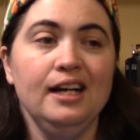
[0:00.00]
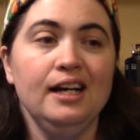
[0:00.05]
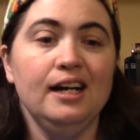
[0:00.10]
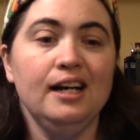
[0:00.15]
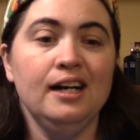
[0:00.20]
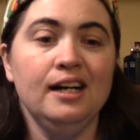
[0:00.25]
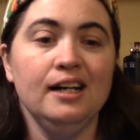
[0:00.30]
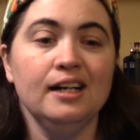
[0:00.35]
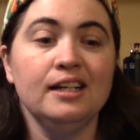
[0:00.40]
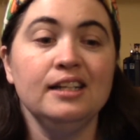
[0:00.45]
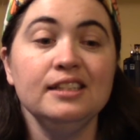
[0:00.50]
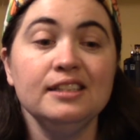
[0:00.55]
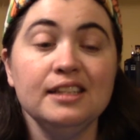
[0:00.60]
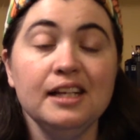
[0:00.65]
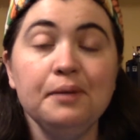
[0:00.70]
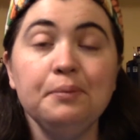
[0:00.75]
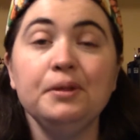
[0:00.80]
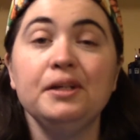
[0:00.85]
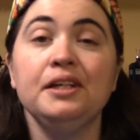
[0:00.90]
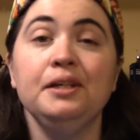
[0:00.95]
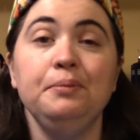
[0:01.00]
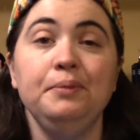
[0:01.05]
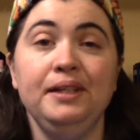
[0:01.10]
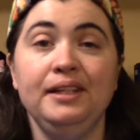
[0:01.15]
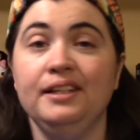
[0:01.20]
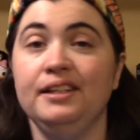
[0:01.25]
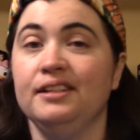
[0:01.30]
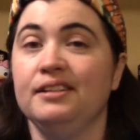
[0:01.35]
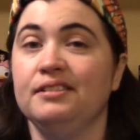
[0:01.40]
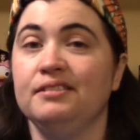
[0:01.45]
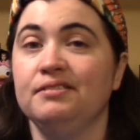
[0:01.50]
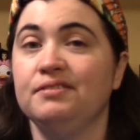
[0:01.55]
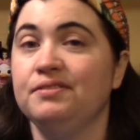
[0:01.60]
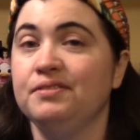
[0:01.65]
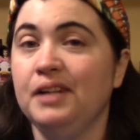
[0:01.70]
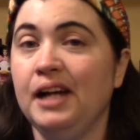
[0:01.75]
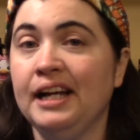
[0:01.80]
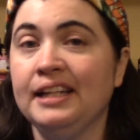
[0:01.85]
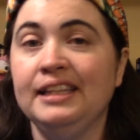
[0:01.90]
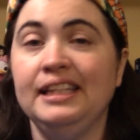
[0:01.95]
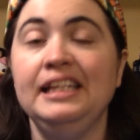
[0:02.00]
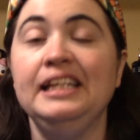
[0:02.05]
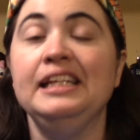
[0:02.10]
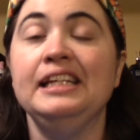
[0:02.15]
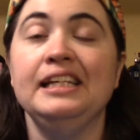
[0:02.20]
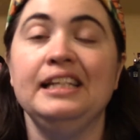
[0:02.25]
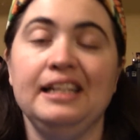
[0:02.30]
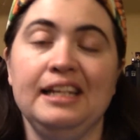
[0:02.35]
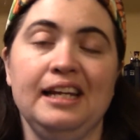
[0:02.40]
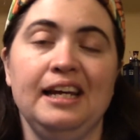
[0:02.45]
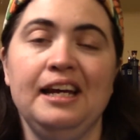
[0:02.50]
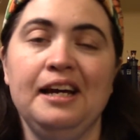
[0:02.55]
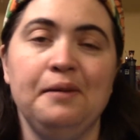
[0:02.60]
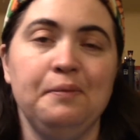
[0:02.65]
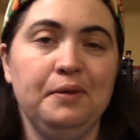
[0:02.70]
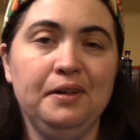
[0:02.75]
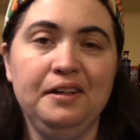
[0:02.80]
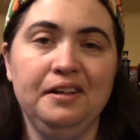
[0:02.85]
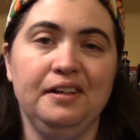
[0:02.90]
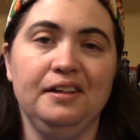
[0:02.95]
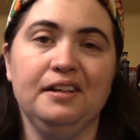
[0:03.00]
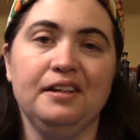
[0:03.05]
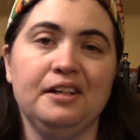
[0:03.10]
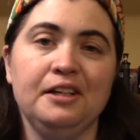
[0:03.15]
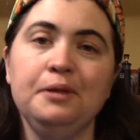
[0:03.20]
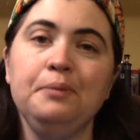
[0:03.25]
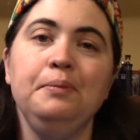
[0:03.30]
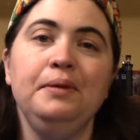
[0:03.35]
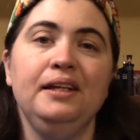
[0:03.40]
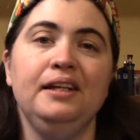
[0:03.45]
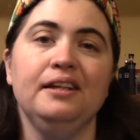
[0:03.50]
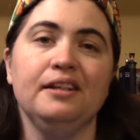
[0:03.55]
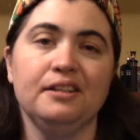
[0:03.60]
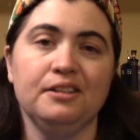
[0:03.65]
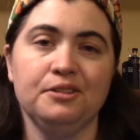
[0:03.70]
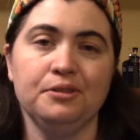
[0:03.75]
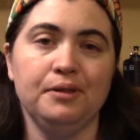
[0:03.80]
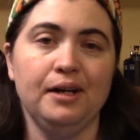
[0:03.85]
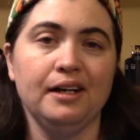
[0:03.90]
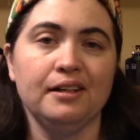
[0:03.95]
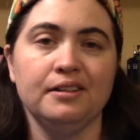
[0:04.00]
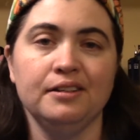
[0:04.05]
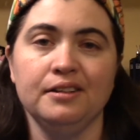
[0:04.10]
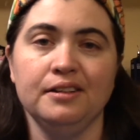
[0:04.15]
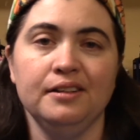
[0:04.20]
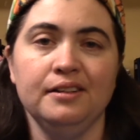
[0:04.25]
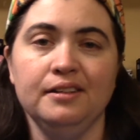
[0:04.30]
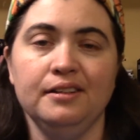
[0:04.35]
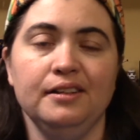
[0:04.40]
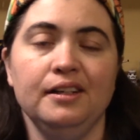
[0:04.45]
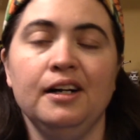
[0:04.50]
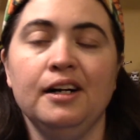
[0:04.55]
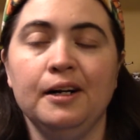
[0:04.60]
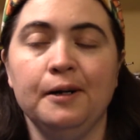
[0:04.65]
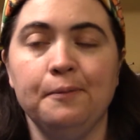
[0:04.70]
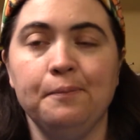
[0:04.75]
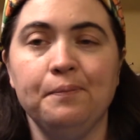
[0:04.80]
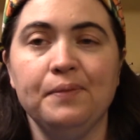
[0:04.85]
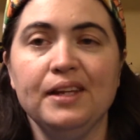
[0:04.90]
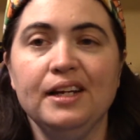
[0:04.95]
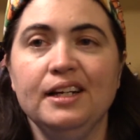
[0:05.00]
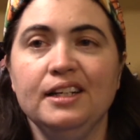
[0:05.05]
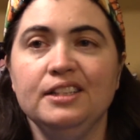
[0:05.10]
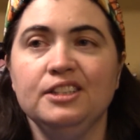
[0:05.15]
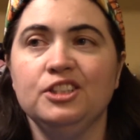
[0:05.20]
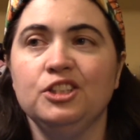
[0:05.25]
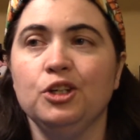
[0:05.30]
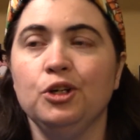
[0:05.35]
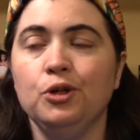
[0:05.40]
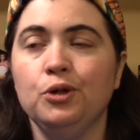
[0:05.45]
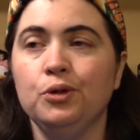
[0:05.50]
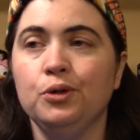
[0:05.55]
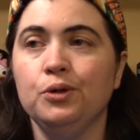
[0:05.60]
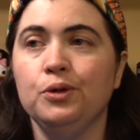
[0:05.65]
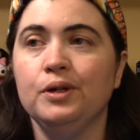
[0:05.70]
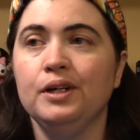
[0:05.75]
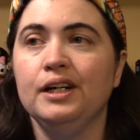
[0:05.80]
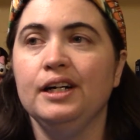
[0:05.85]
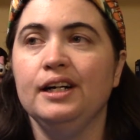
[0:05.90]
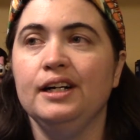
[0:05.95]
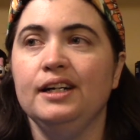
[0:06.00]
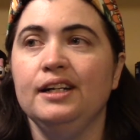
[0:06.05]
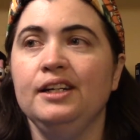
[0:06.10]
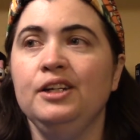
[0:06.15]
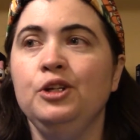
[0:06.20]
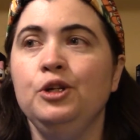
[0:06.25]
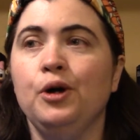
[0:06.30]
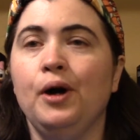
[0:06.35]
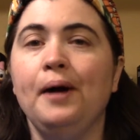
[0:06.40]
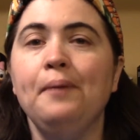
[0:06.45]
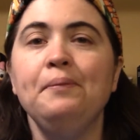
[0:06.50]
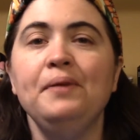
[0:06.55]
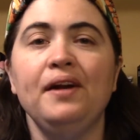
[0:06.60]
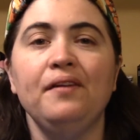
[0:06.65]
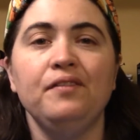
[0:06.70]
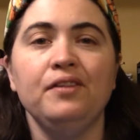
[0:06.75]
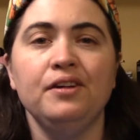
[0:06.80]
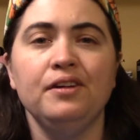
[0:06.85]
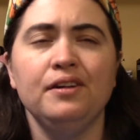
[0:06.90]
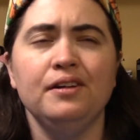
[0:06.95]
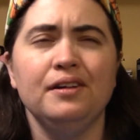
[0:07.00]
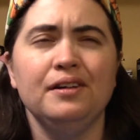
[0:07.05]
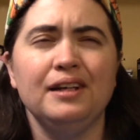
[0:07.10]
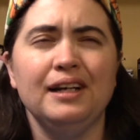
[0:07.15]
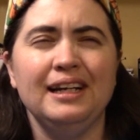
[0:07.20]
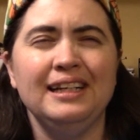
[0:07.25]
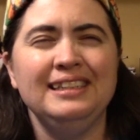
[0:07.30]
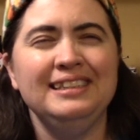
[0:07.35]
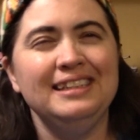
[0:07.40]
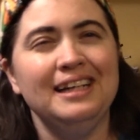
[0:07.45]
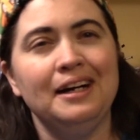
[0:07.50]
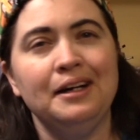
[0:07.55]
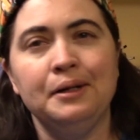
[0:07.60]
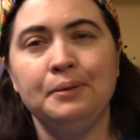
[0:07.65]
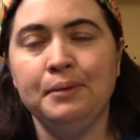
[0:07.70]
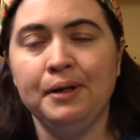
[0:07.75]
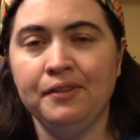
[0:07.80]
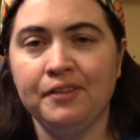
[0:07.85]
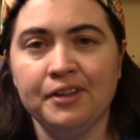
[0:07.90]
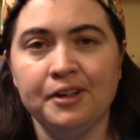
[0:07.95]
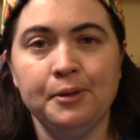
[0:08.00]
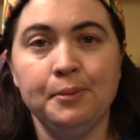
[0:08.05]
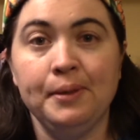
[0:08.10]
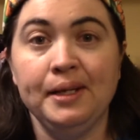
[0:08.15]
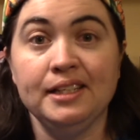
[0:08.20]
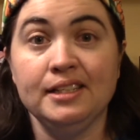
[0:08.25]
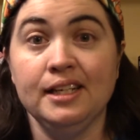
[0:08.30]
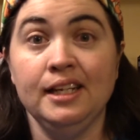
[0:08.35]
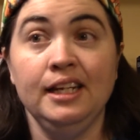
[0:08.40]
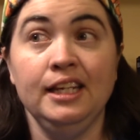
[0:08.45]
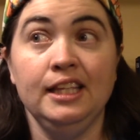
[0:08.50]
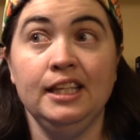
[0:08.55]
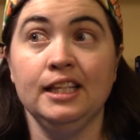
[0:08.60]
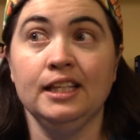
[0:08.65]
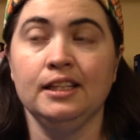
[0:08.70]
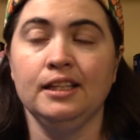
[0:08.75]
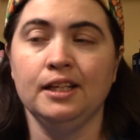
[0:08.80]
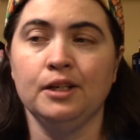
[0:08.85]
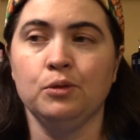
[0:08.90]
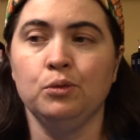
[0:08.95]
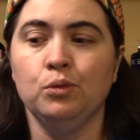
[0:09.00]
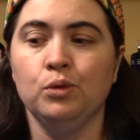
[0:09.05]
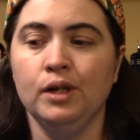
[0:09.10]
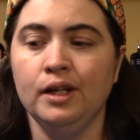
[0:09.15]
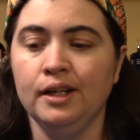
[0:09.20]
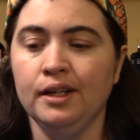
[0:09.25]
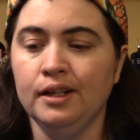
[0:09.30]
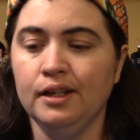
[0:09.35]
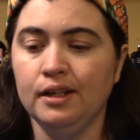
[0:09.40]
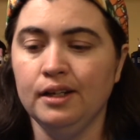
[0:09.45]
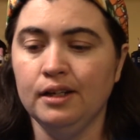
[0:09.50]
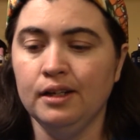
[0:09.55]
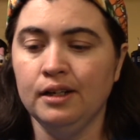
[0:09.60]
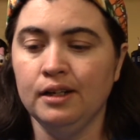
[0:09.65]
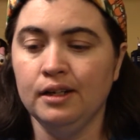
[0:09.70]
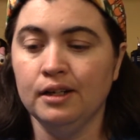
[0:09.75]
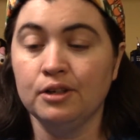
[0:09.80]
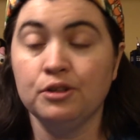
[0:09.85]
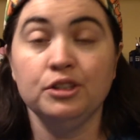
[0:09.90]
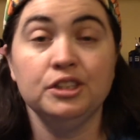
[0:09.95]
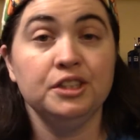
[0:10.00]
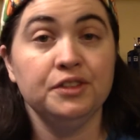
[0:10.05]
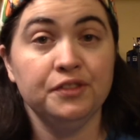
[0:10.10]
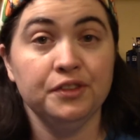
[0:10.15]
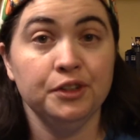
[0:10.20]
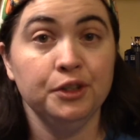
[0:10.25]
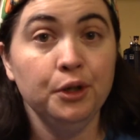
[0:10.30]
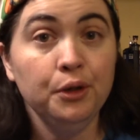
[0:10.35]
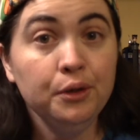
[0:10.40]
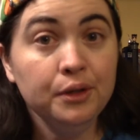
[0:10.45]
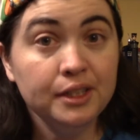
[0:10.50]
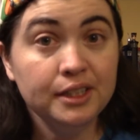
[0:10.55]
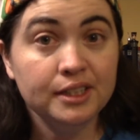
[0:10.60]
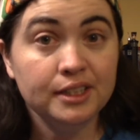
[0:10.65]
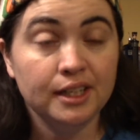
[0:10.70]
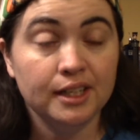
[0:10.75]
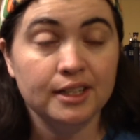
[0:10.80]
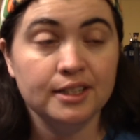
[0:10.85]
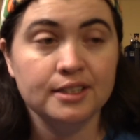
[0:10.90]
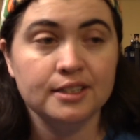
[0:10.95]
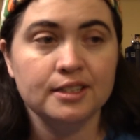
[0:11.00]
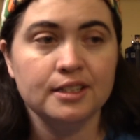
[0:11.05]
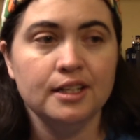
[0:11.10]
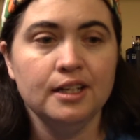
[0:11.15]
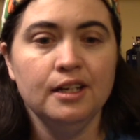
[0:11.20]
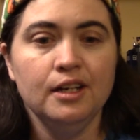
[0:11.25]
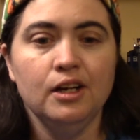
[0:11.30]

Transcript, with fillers: Because uh, I'm a comedic at the end of the day, I'm a comedic director. Um, so, you know, I'm never, I doubt I'm ever going to make anything like what uh, Christopher Nolan does.